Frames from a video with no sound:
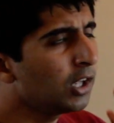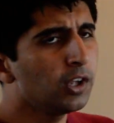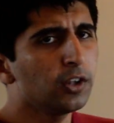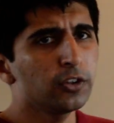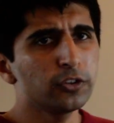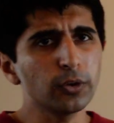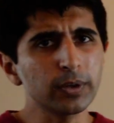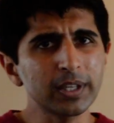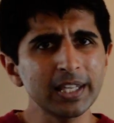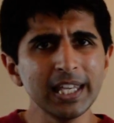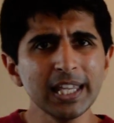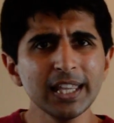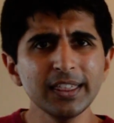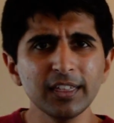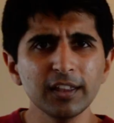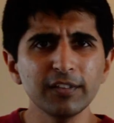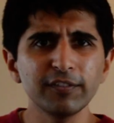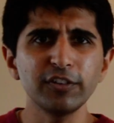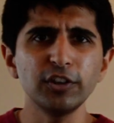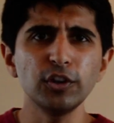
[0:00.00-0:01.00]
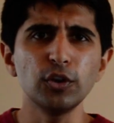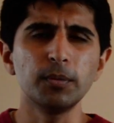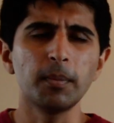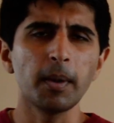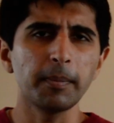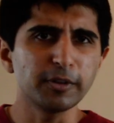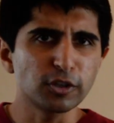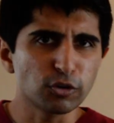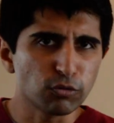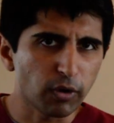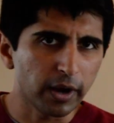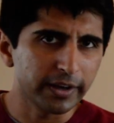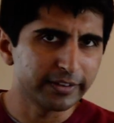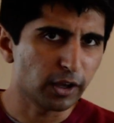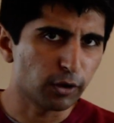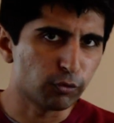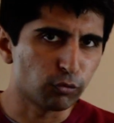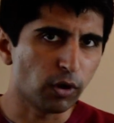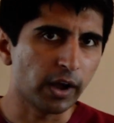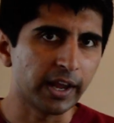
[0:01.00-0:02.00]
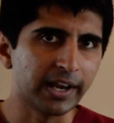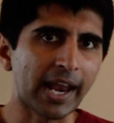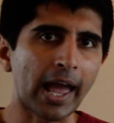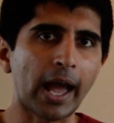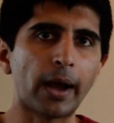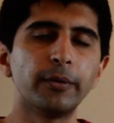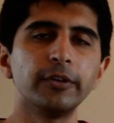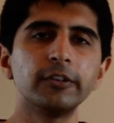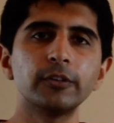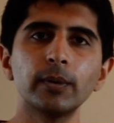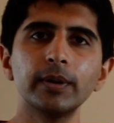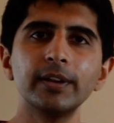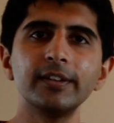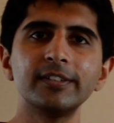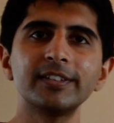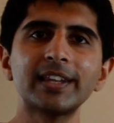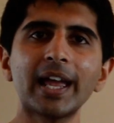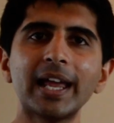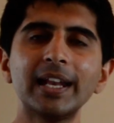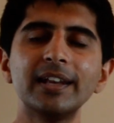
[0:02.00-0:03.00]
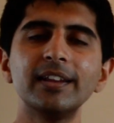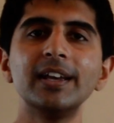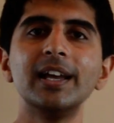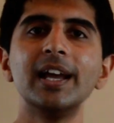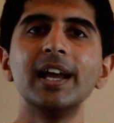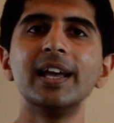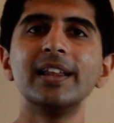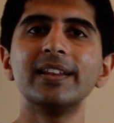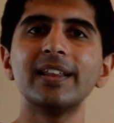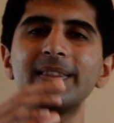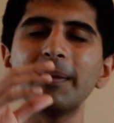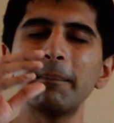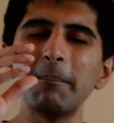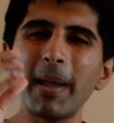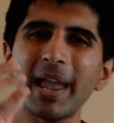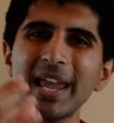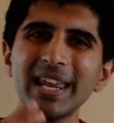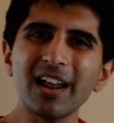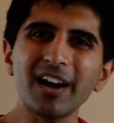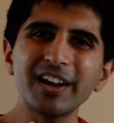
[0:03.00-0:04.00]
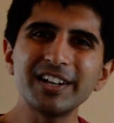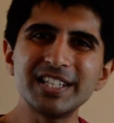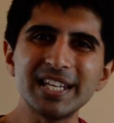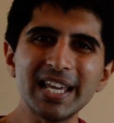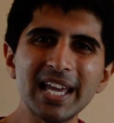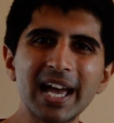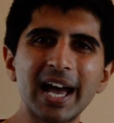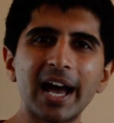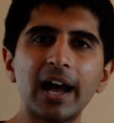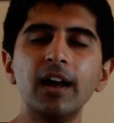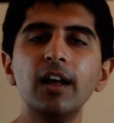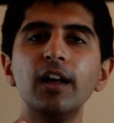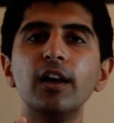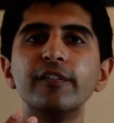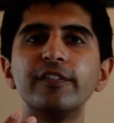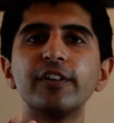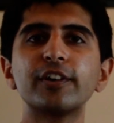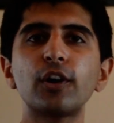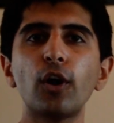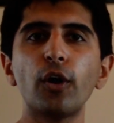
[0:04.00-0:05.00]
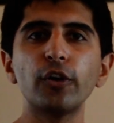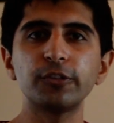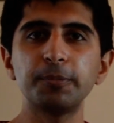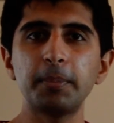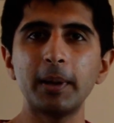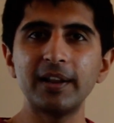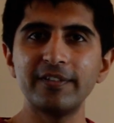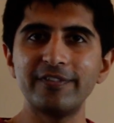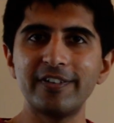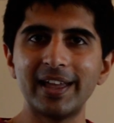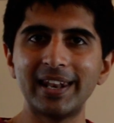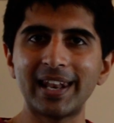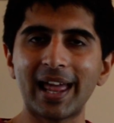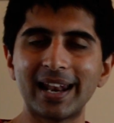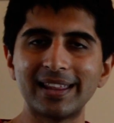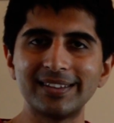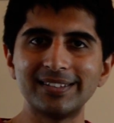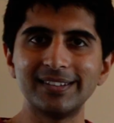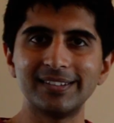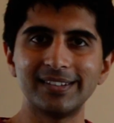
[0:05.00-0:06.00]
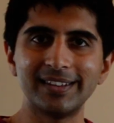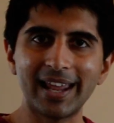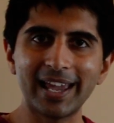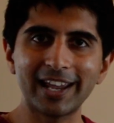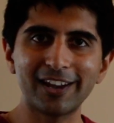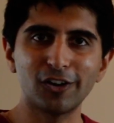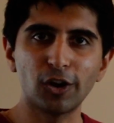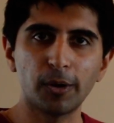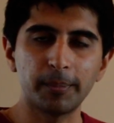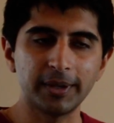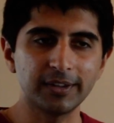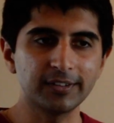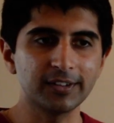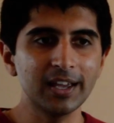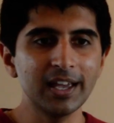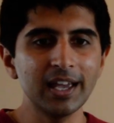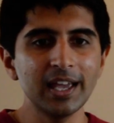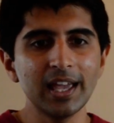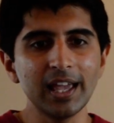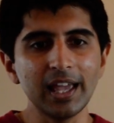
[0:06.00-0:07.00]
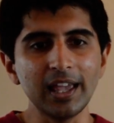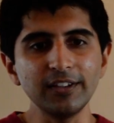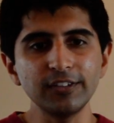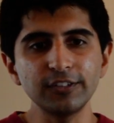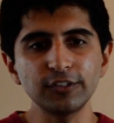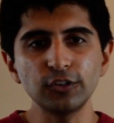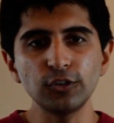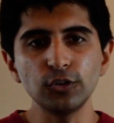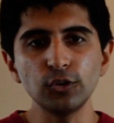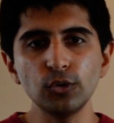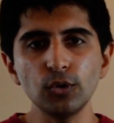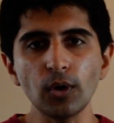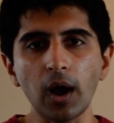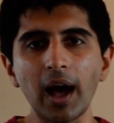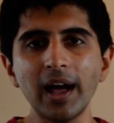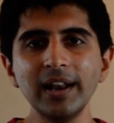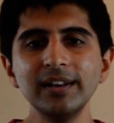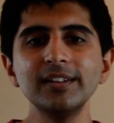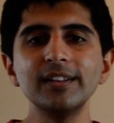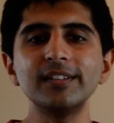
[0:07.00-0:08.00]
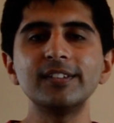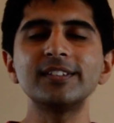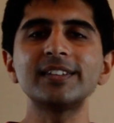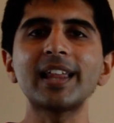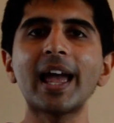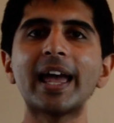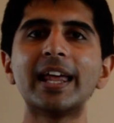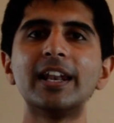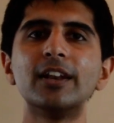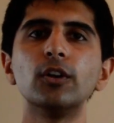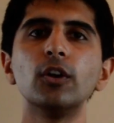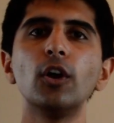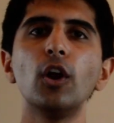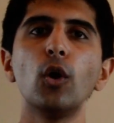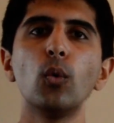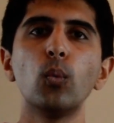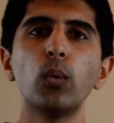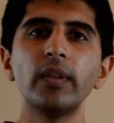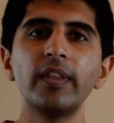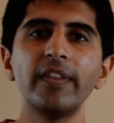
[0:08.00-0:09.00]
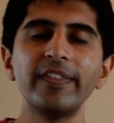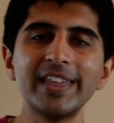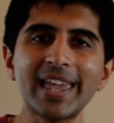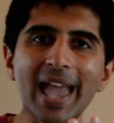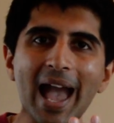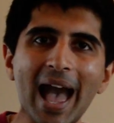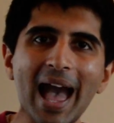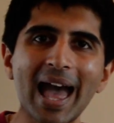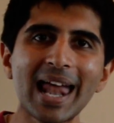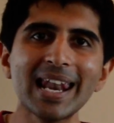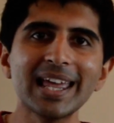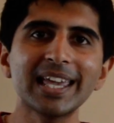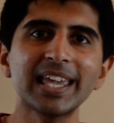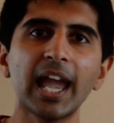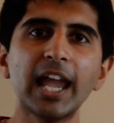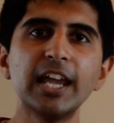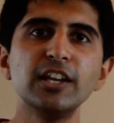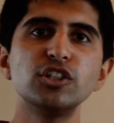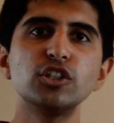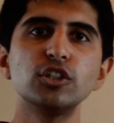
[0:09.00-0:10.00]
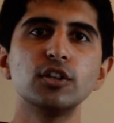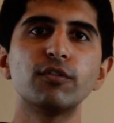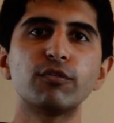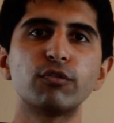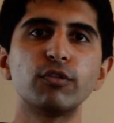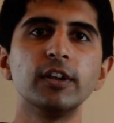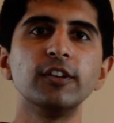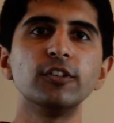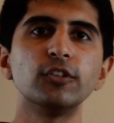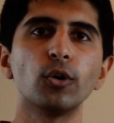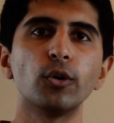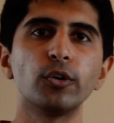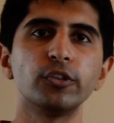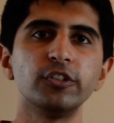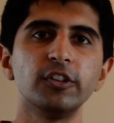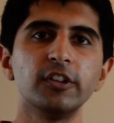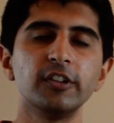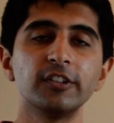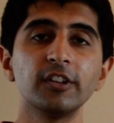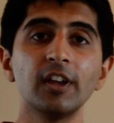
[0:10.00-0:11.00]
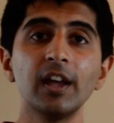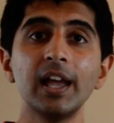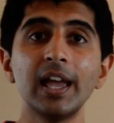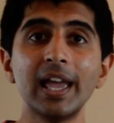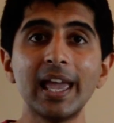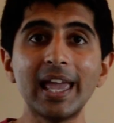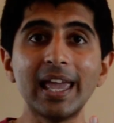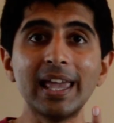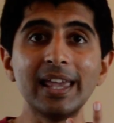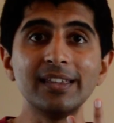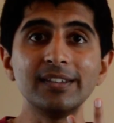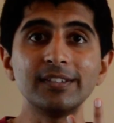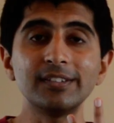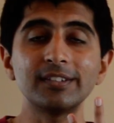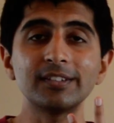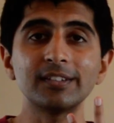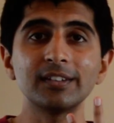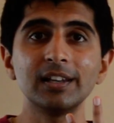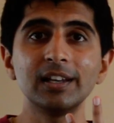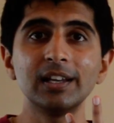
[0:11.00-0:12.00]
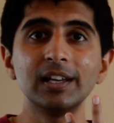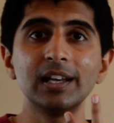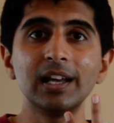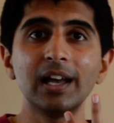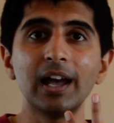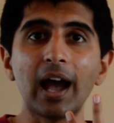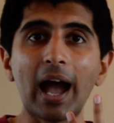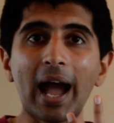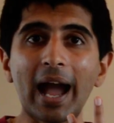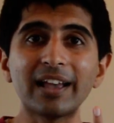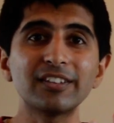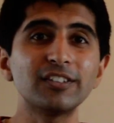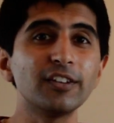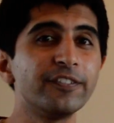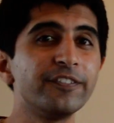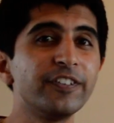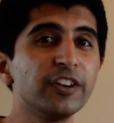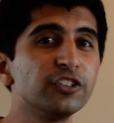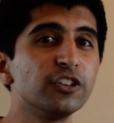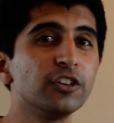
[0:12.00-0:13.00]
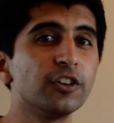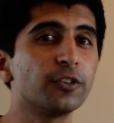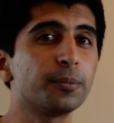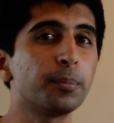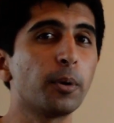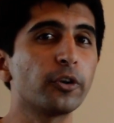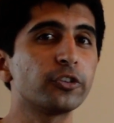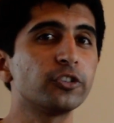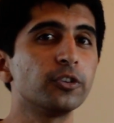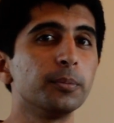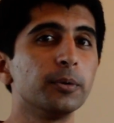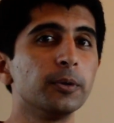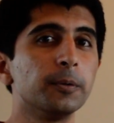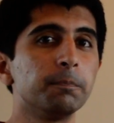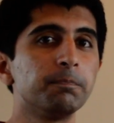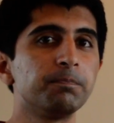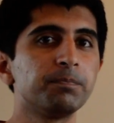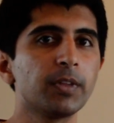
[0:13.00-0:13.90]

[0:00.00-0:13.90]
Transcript: So a key thing for you, maybe to write down right now, is to understand that the main idea for cost-benefit analysis in economics is to understand whether the allocation of resources is as efficient as possible.